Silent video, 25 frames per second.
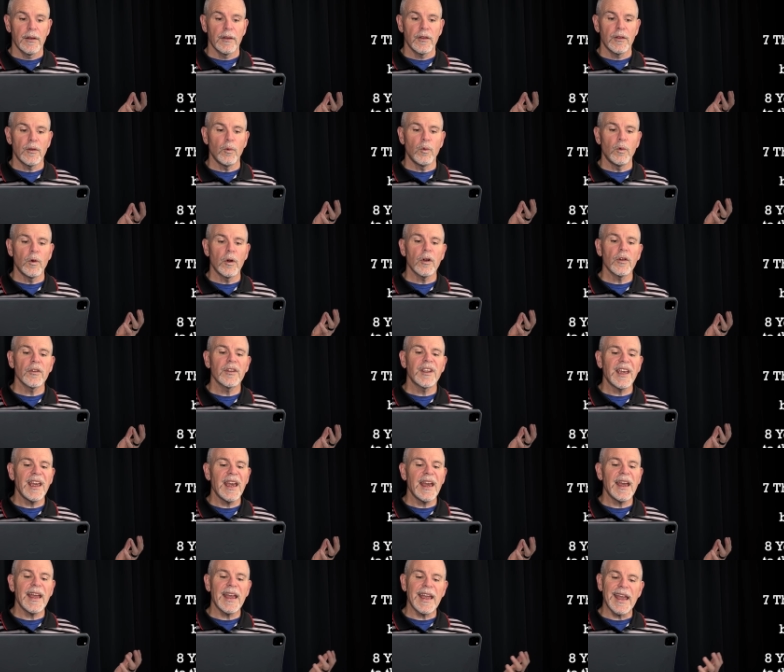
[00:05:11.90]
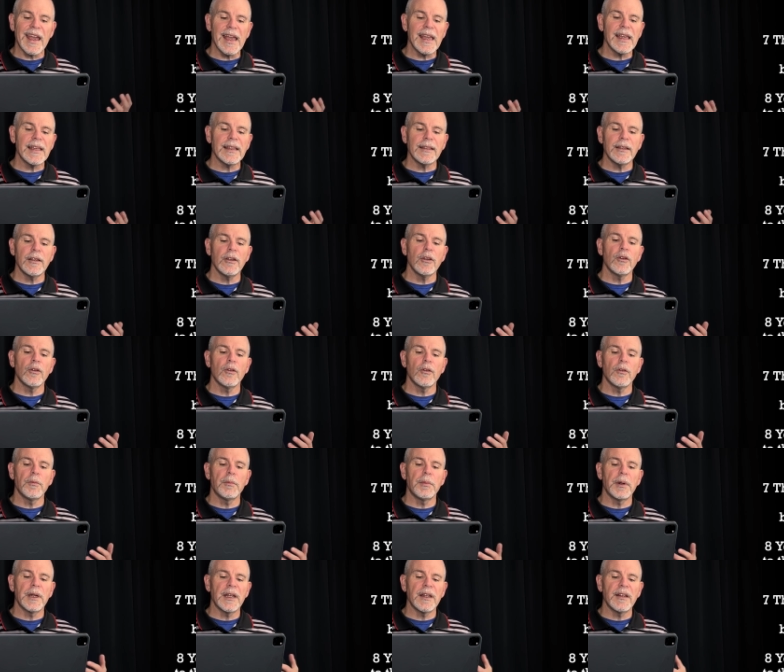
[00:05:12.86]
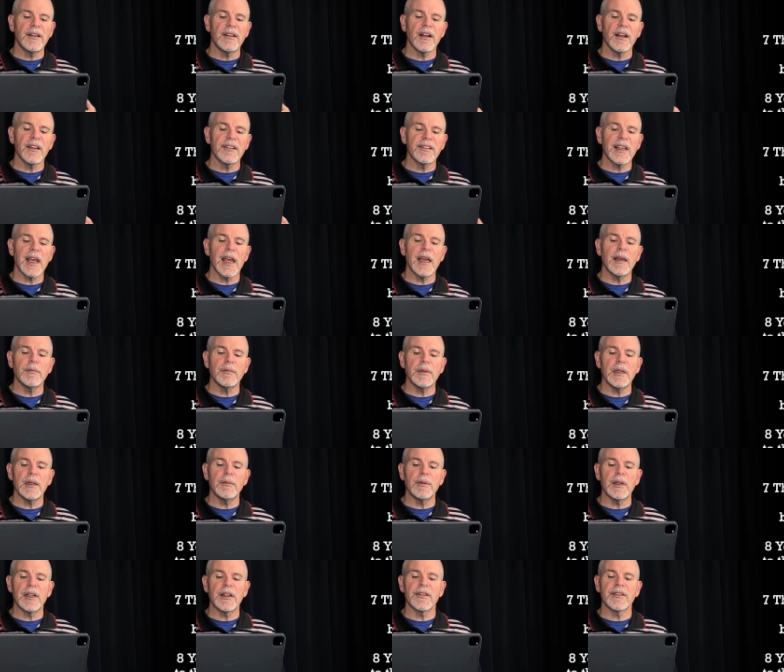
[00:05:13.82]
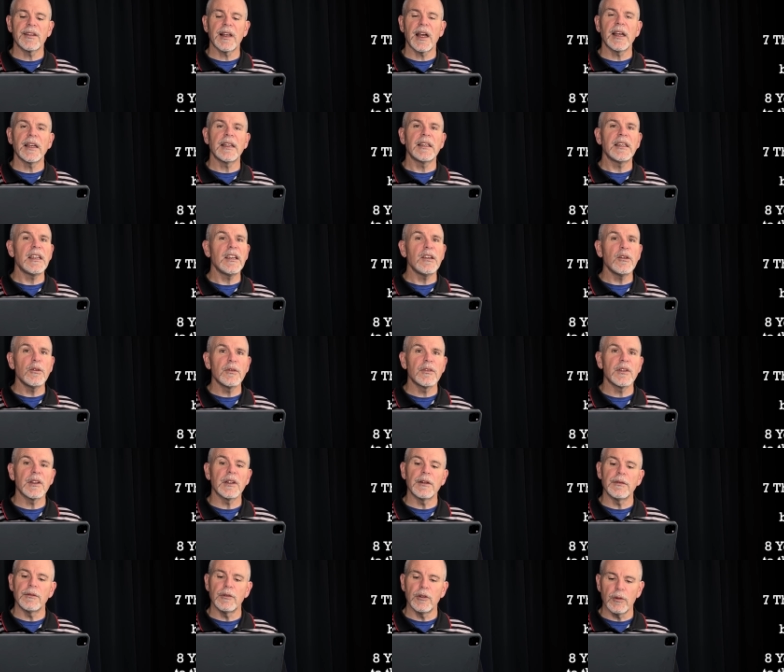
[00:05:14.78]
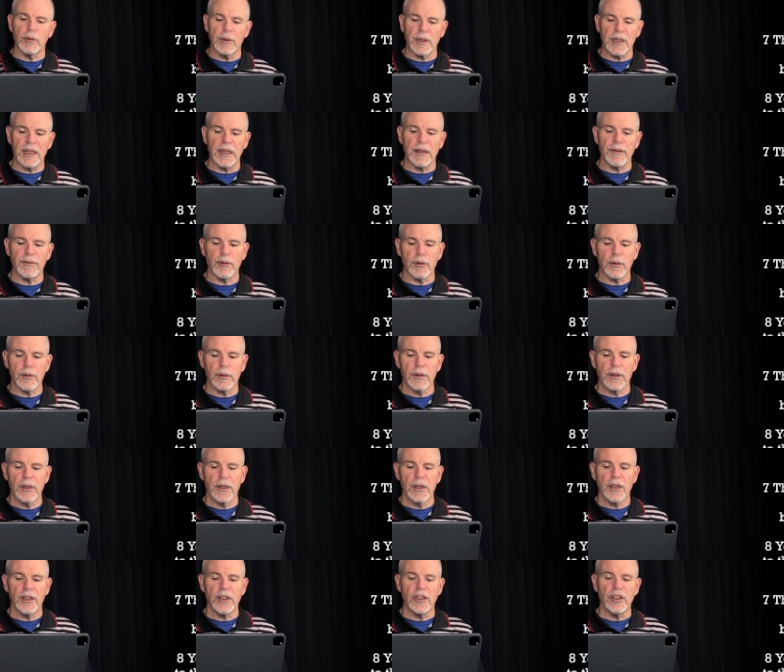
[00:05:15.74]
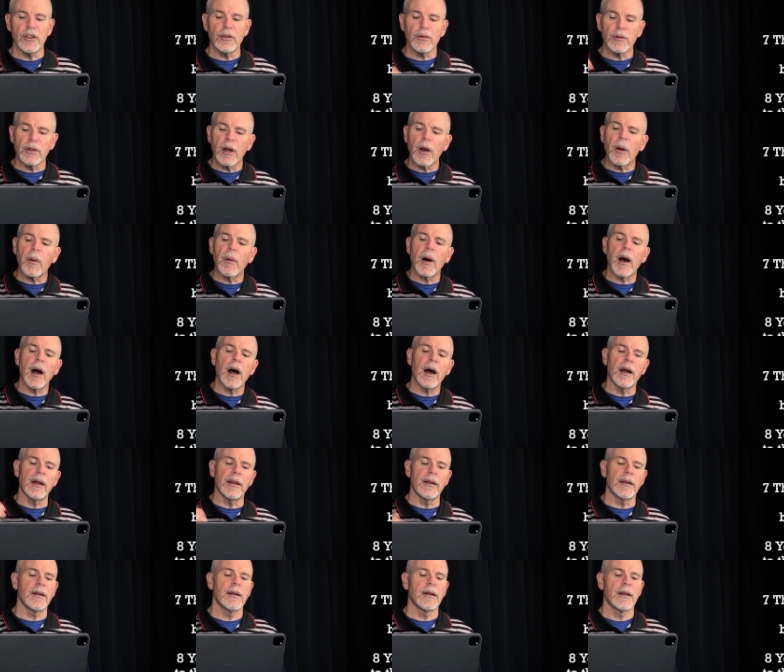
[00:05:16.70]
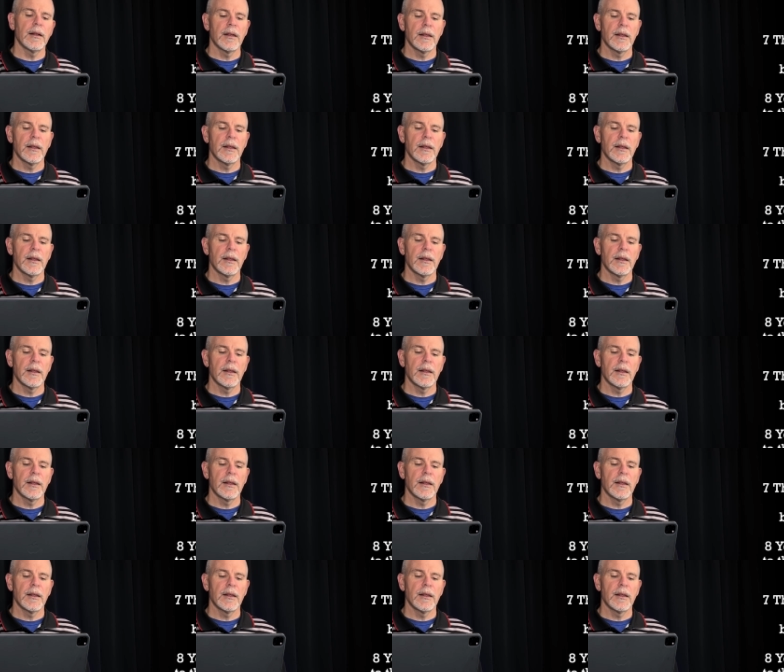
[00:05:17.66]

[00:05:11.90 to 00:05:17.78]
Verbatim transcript: The world can't hate you, but it does hate me because I accuse it of doing evil. You go on.